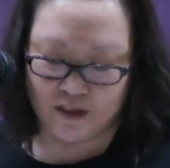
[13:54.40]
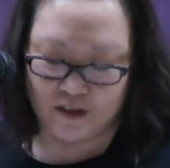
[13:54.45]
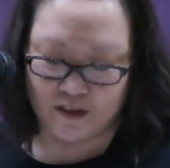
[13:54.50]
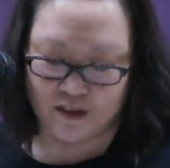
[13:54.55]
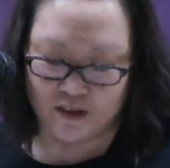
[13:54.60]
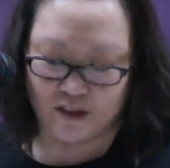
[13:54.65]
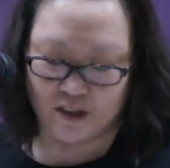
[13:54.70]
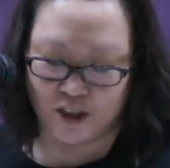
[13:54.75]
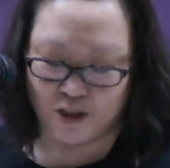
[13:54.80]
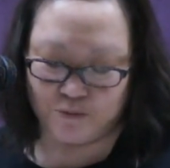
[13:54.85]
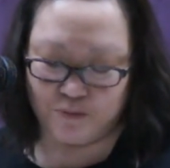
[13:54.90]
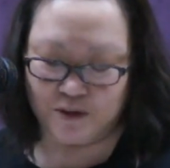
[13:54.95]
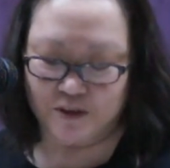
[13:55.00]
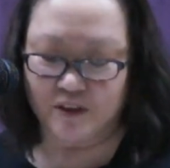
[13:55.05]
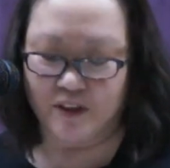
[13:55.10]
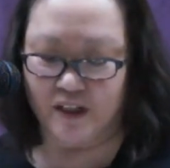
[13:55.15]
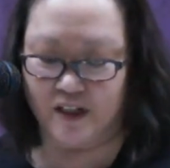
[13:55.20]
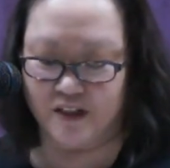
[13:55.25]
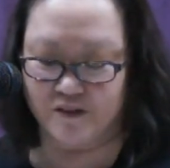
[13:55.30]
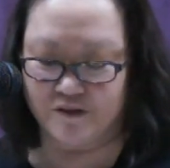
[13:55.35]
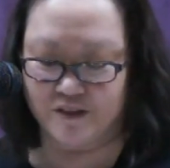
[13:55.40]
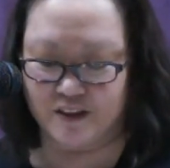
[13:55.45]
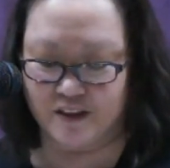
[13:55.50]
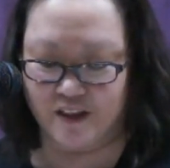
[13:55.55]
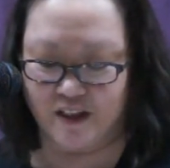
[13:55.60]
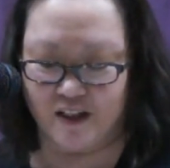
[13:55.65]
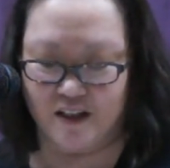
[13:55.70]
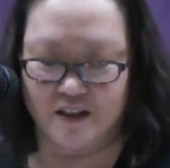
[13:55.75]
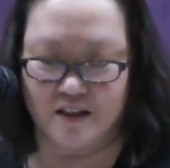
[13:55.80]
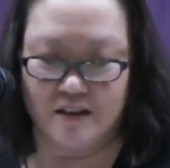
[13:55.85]
The couple laughed
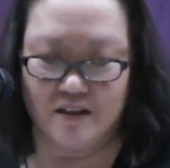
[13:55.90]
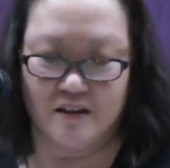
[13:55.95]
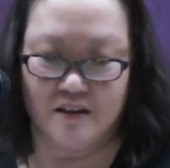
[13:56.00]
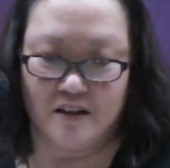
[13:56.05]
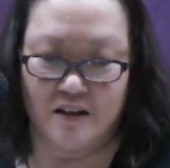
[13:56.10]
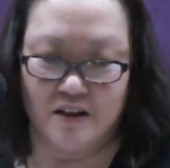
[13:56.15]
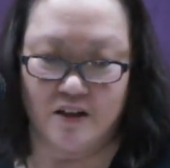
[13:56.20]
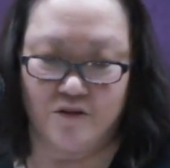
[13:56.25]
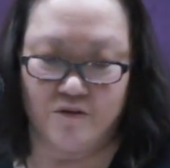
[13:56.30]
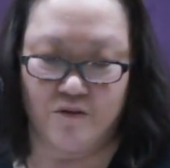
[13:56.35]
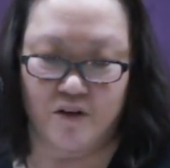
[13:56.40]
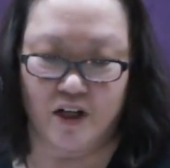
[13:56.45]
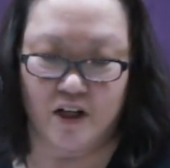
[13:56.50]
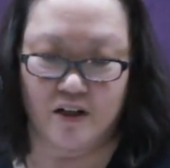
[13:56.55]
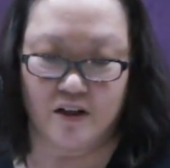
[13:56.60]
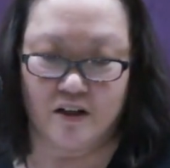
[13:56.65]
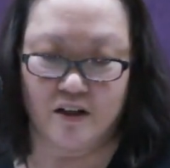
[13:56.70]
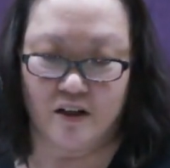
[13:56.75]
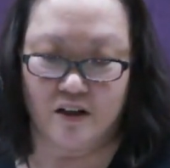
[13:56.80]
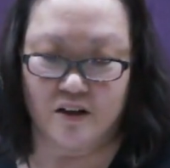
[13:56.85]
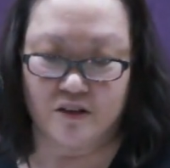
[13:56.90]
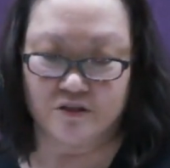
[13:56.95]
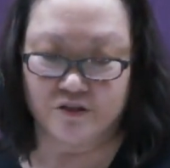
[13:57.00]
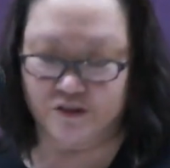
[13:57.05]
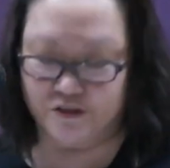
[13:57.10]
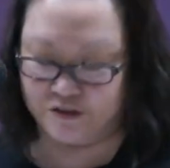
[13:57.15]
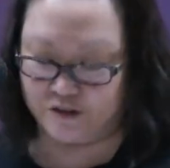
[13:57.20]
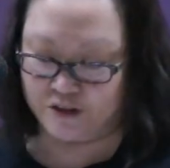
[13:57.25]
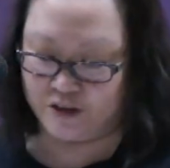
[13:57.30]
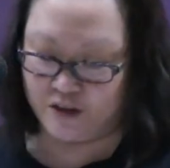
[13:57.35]
again and ran off
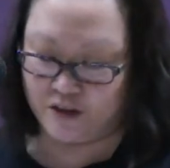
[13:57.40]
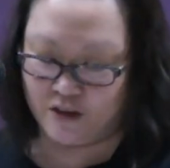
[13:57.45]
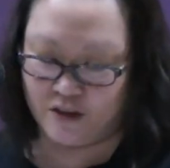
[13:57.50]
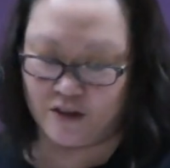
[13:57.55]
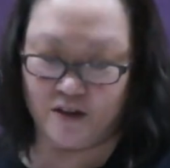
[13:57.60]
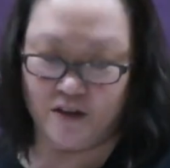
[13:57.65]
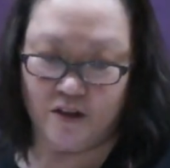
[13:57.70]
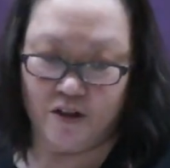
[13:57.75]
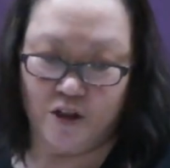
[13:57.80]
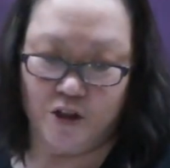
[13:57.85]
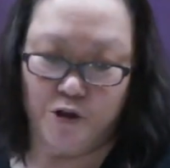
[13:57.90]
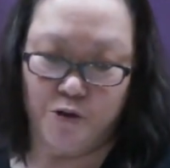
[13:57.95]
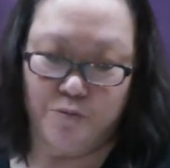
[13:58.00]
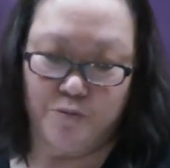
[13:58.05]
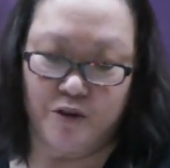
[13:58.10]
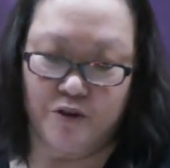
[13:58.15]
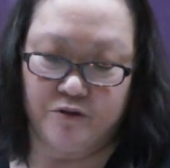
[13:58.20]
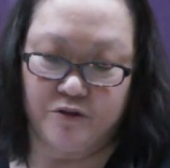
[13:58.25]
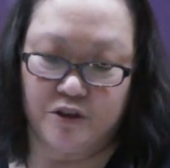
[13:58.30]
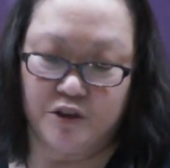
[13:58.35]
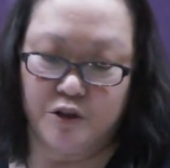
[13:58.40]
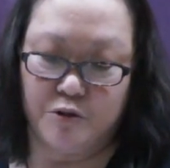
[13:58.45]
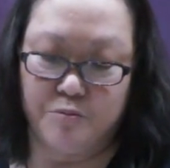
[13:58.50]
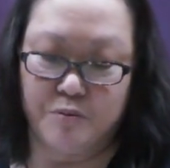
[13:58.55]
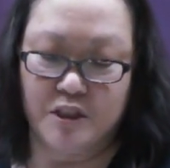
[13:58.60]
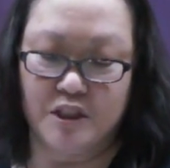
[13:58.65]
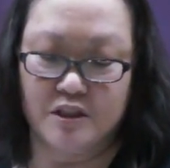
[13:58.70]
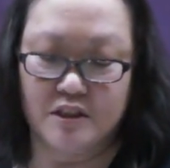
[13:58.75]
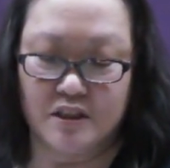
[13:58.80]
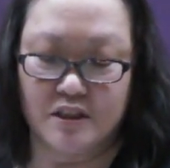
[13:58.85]
before the
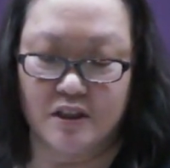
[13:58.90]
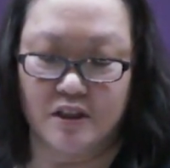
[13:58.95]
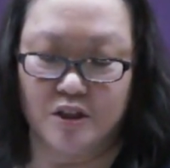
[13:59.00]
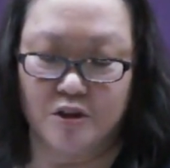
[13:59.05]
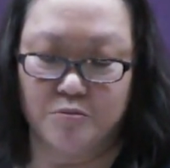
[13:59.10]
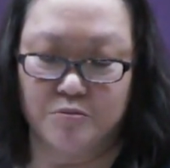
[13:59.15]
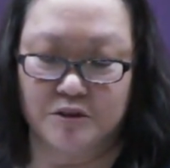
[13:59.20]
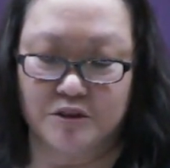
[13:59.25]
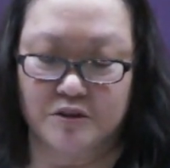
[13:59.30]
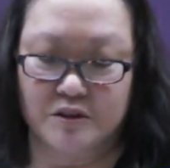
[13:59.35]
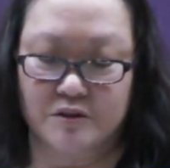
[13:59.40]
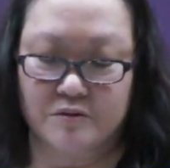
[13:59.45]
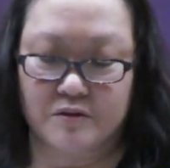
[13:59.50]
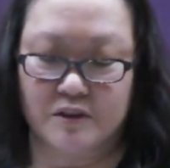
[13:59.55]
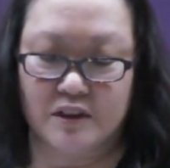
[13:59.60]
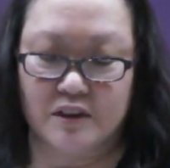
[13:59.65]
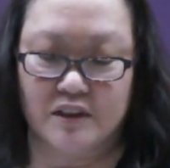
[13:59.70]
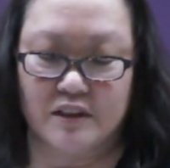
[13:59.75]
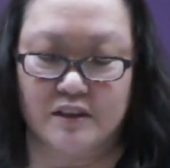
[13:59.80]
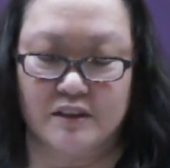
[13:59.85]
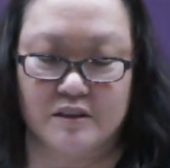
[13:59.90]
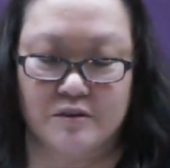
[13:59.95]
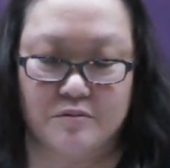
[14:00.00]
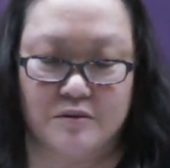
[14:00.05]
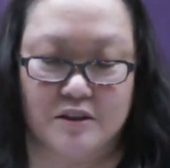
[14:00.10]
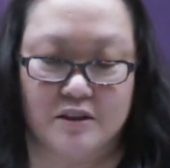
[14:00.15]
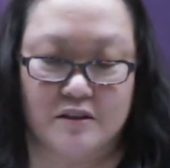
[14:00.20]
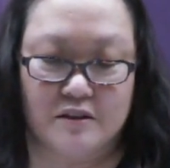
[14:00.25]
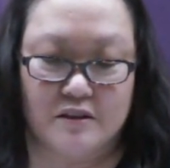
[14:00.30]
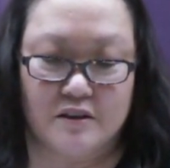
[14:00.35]
peachy couples realized
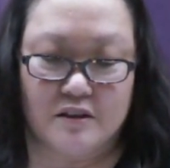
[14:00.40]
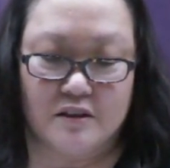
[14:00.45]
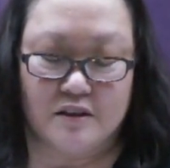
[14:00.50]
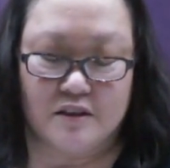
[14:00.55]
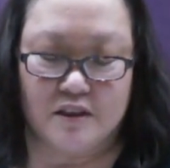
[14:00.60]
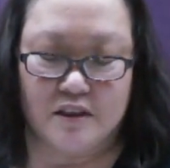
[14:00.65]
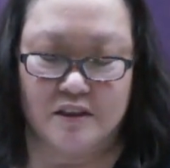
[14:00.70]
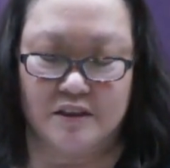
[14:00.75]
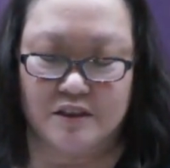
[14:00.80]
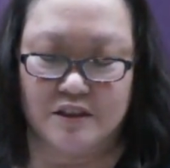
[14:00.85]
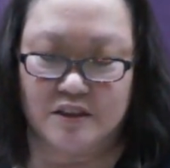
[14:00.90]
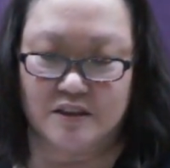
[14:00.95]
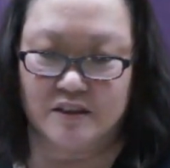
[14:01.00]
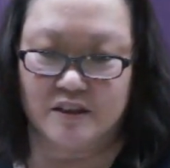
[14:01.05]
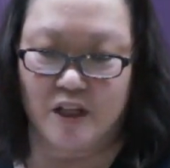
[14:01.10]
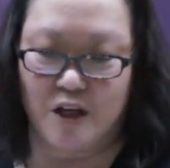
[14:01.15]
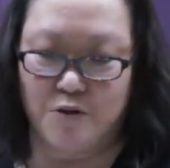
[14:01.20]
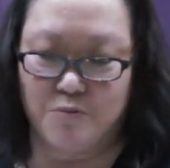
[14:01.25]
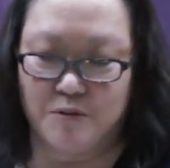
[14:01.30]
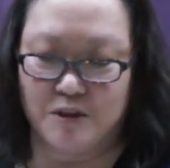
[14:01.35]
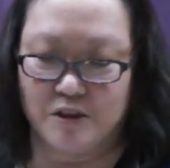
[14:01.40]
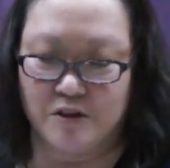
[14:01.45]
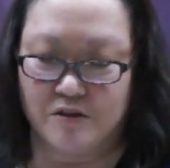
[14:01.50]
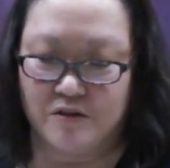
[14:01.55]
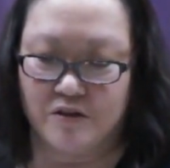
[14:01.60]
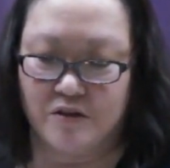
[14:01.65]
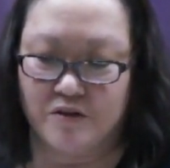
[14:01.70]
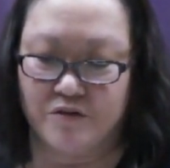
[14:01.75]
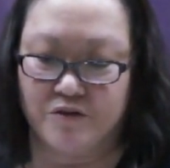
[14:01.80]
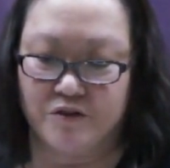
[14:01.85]
what had just happened to
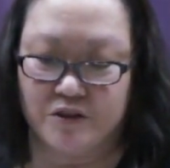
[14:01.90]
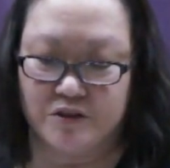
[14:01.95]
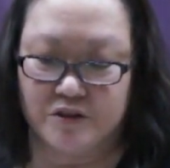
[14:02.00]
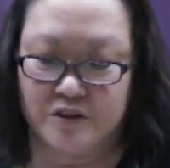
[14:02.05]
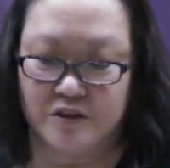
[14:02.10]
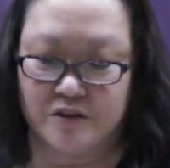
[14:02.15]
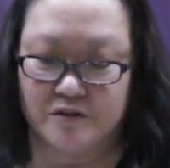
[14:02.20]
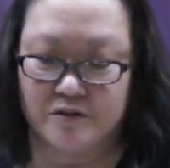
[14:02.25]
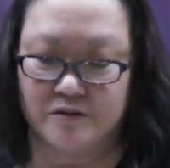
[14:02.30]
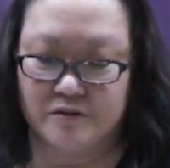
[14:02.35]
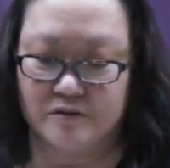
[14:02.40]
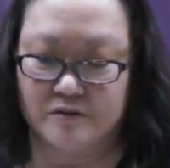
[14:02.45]
their photo.